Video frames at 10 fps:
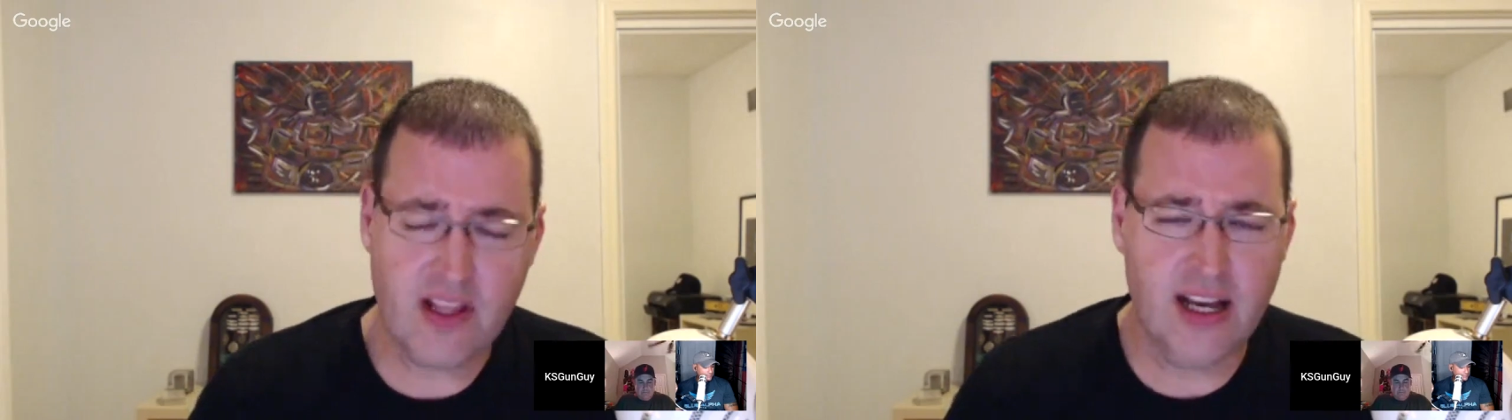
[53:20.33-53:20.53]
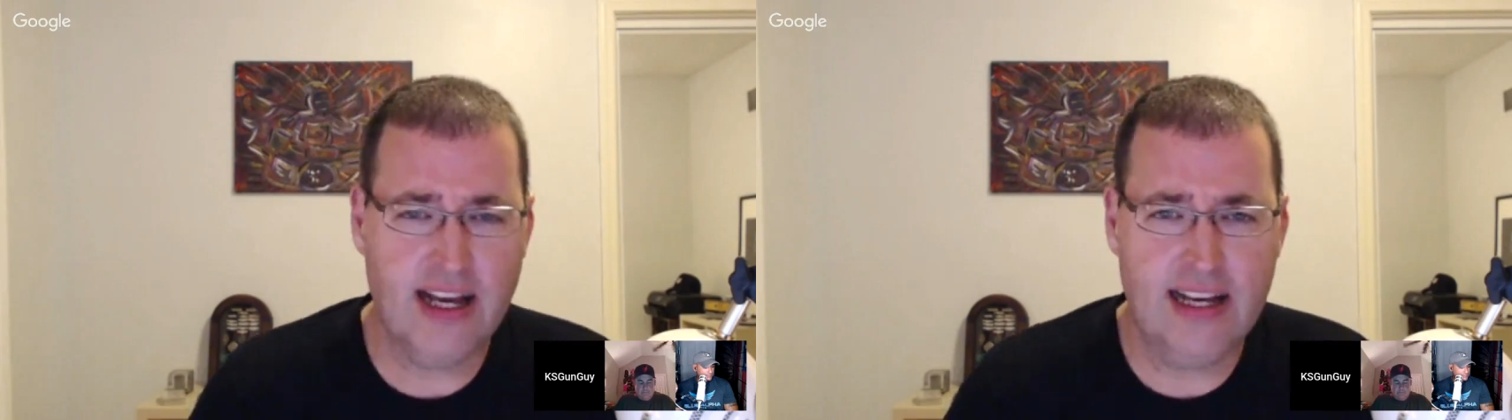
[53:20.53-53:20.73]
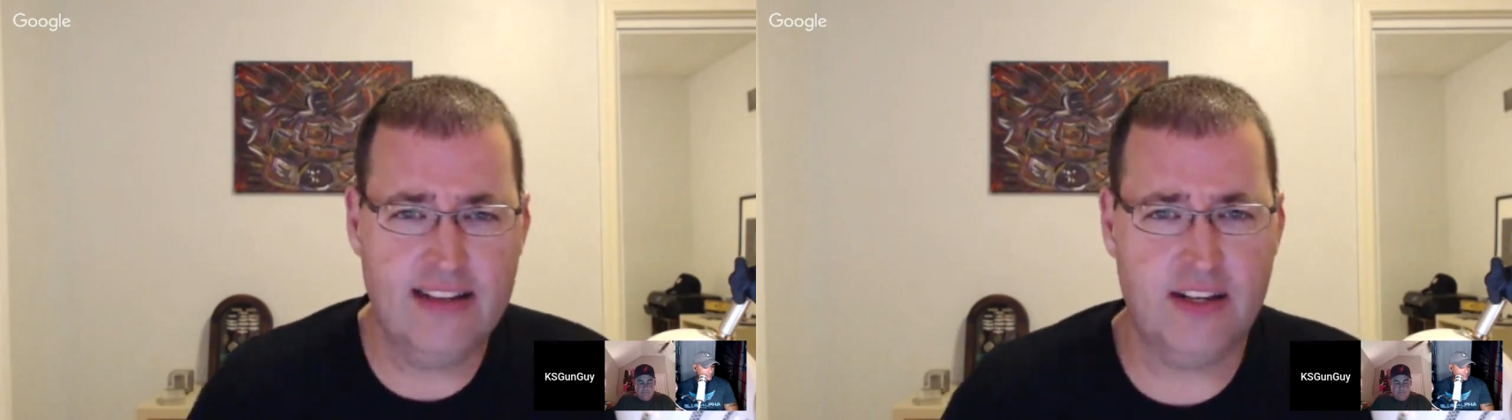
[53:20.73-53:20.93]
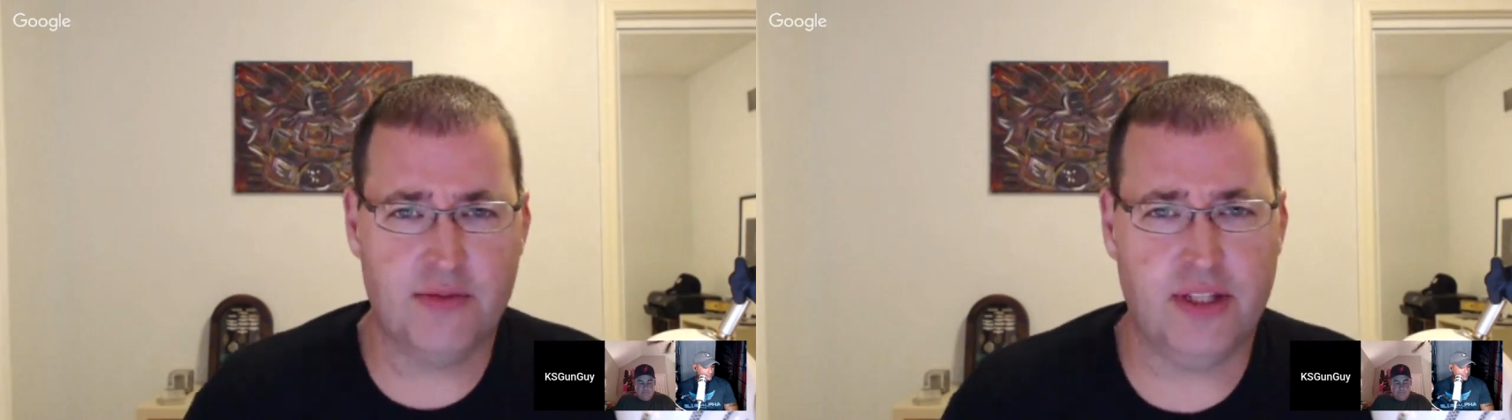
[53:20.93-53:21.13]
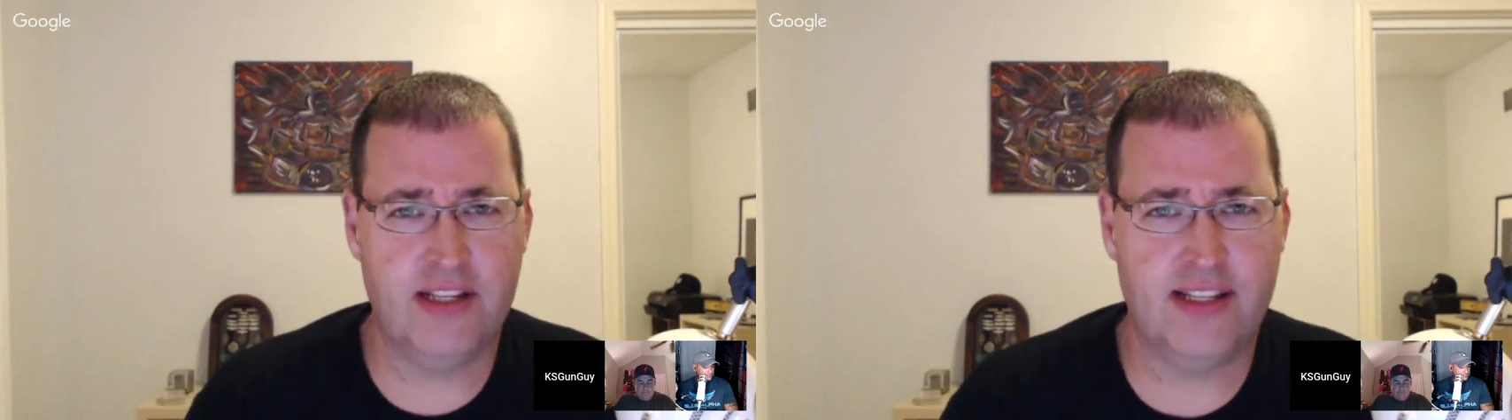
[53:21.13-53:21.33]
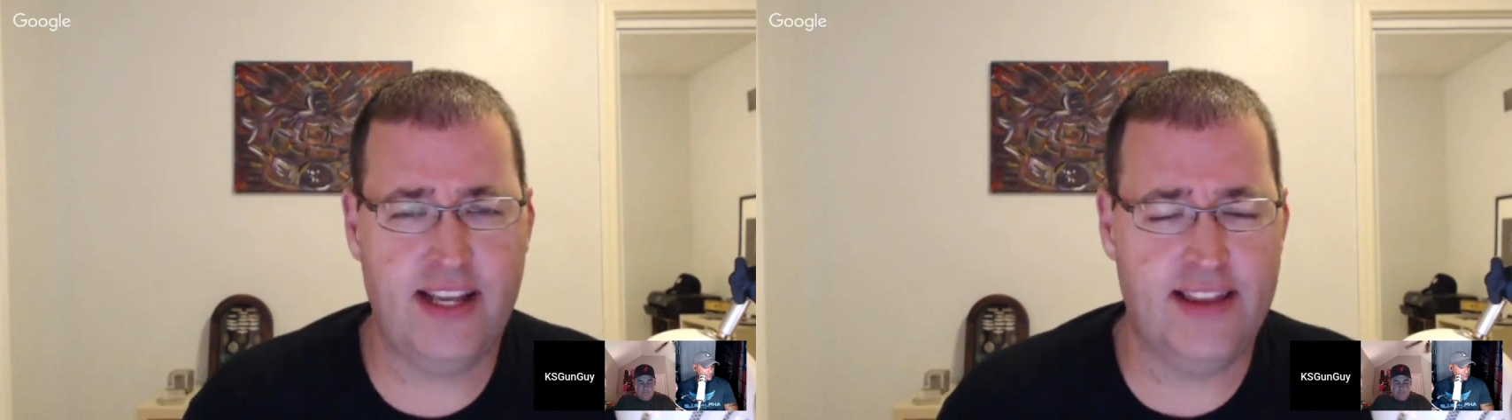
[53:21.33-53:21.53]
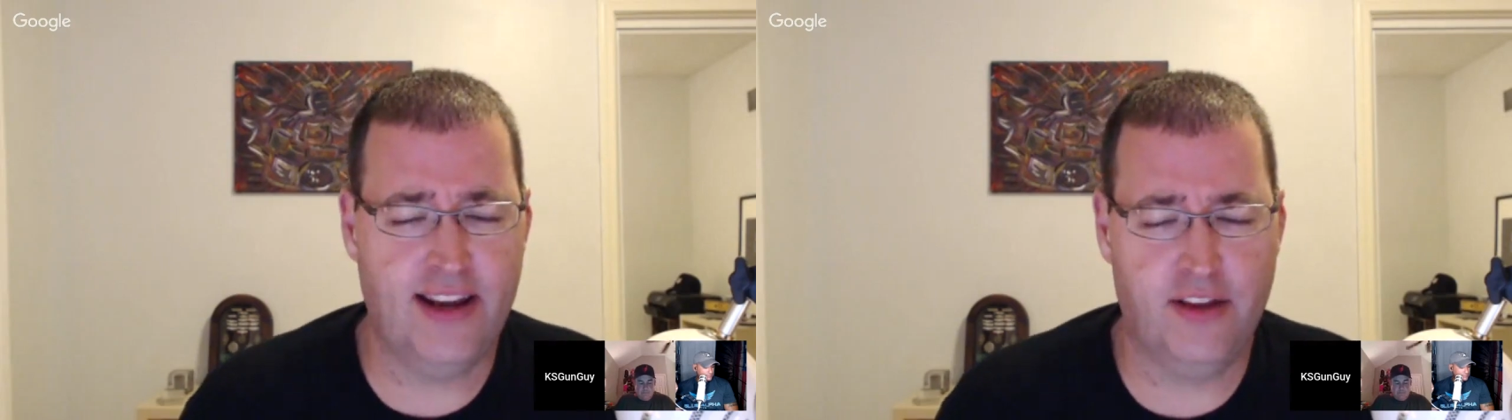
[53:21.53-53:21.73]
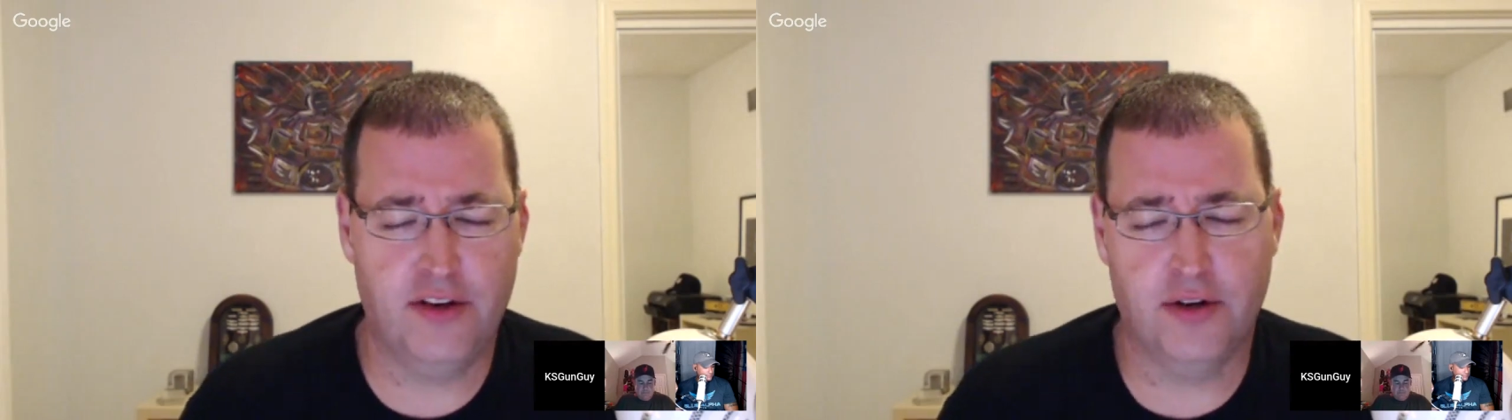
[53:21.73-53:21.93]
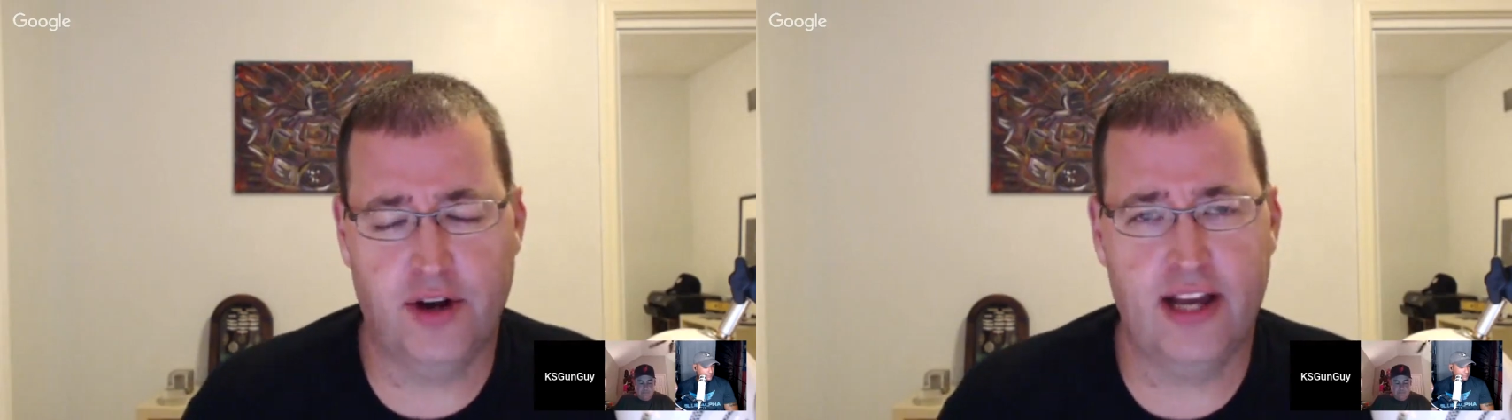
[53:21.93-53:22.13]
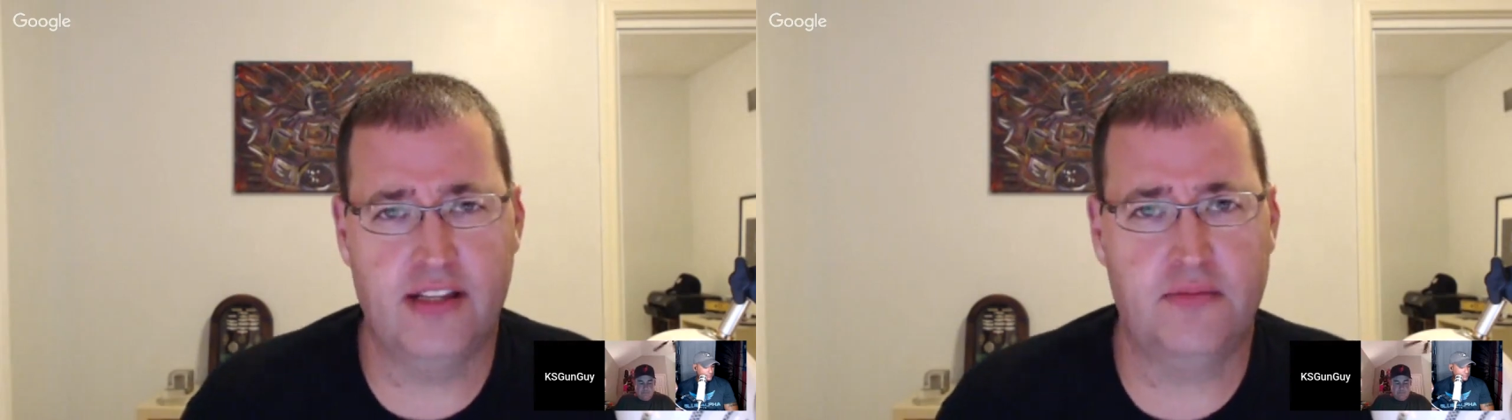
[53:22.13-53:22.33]
Didn't really see that on the
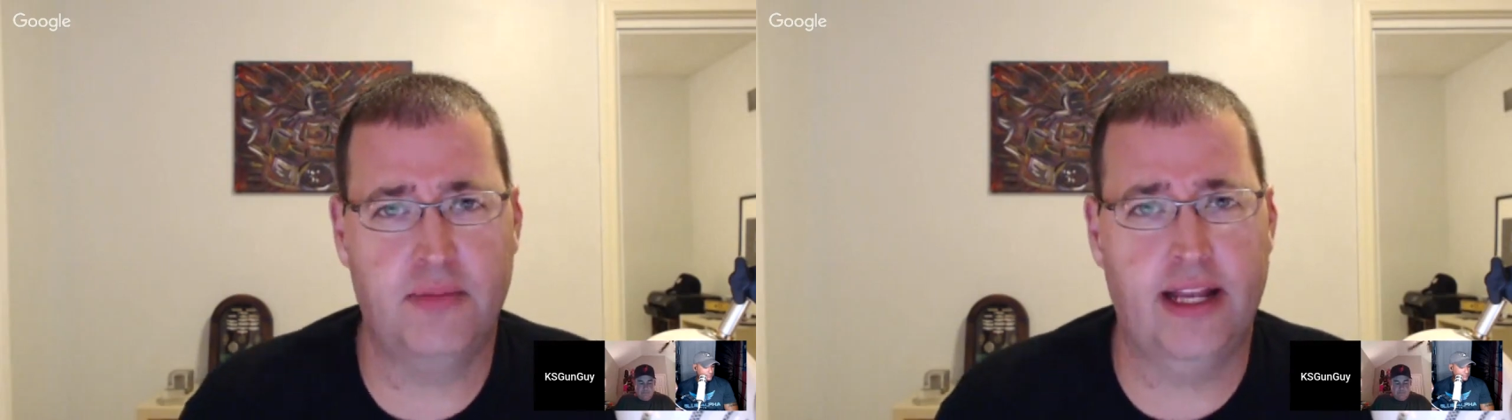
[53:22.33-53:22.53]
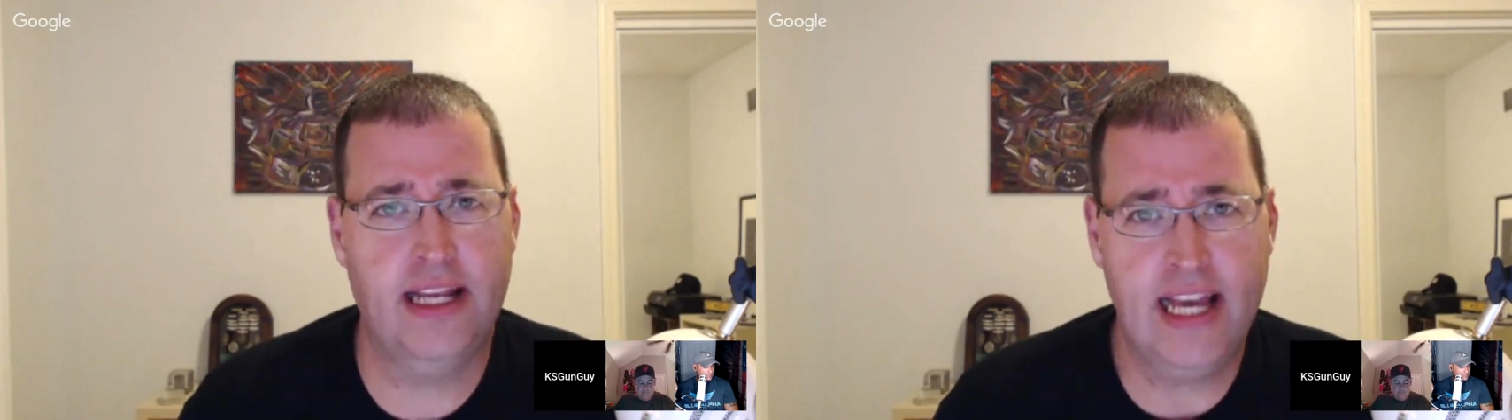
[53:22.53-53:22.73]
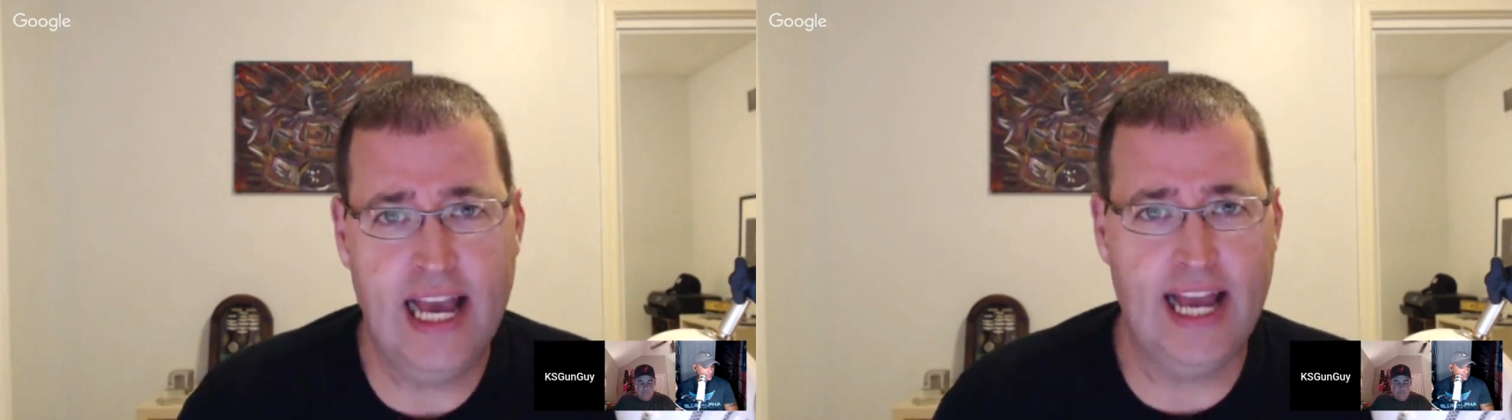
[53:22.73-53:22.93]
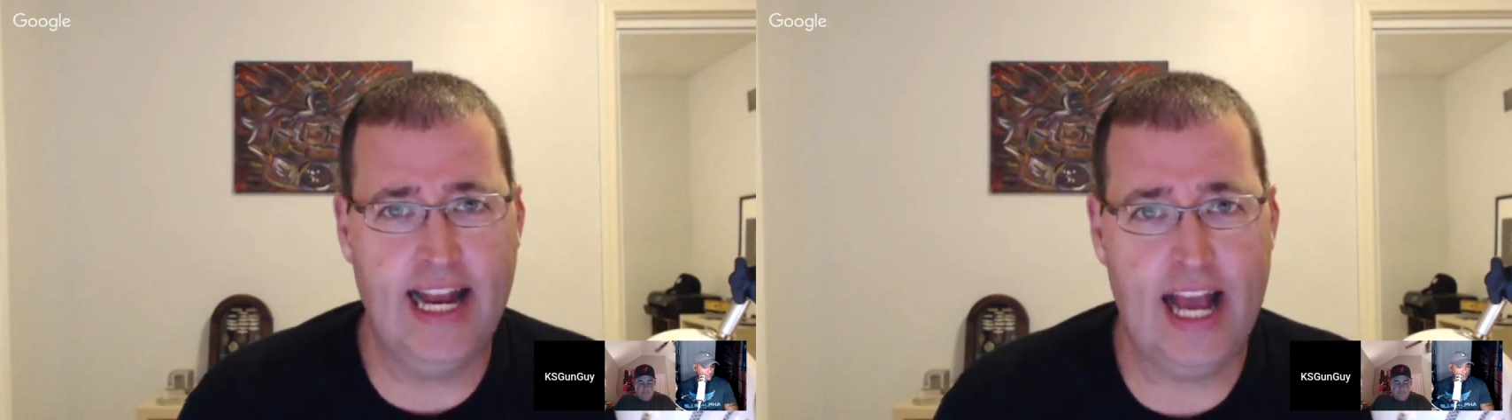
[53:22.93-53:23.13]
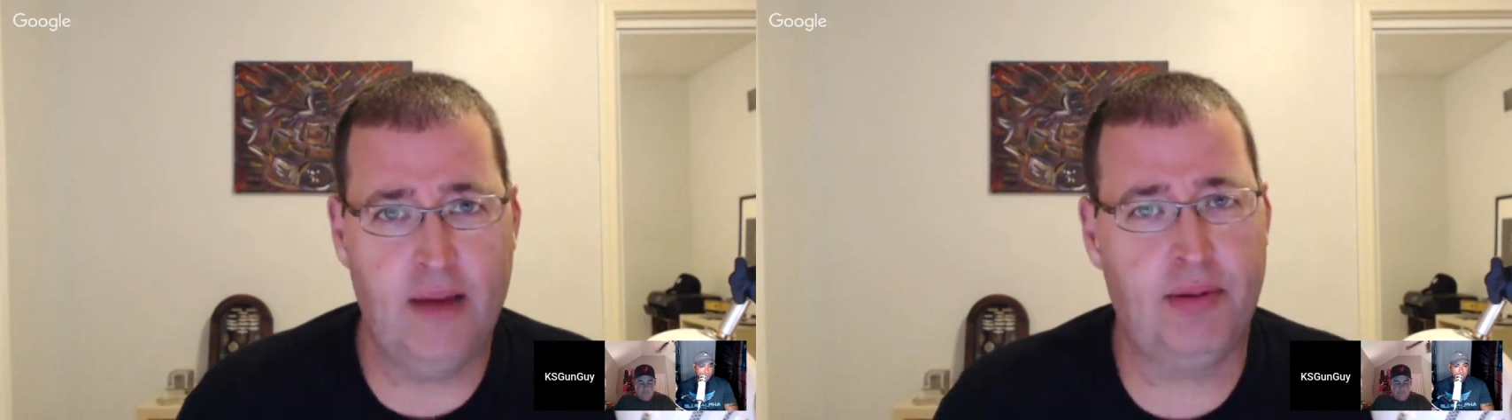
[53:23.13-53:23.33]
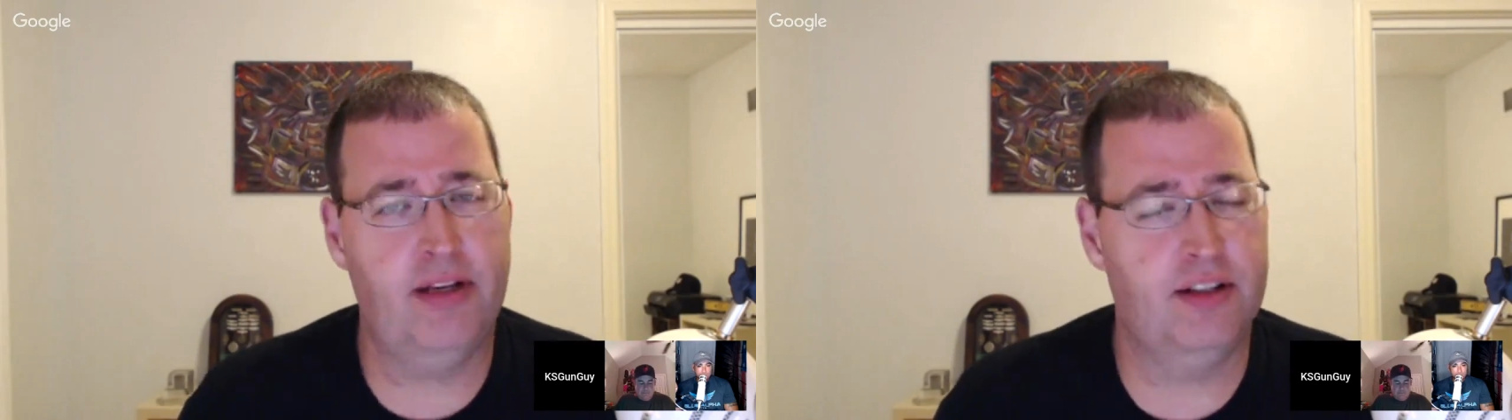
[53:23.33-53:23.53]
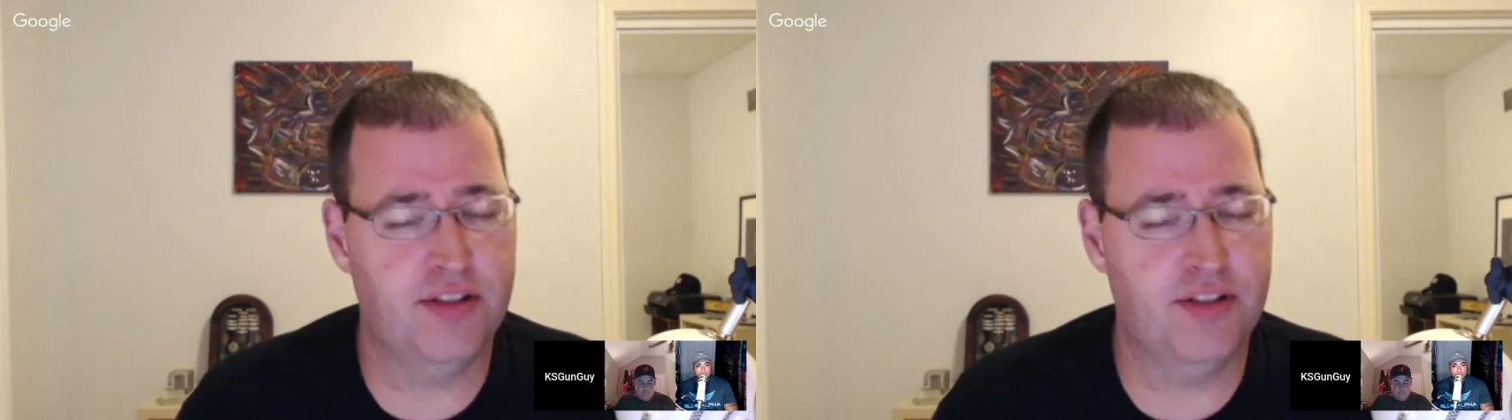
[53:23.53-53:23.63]
horizon, but it happened,